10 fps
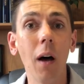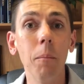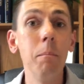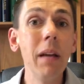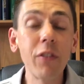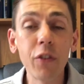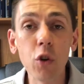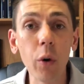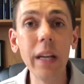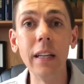
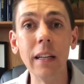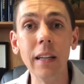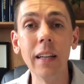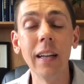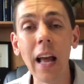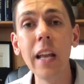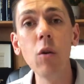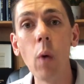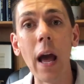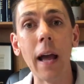mistreated in any
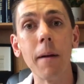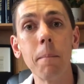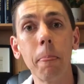way,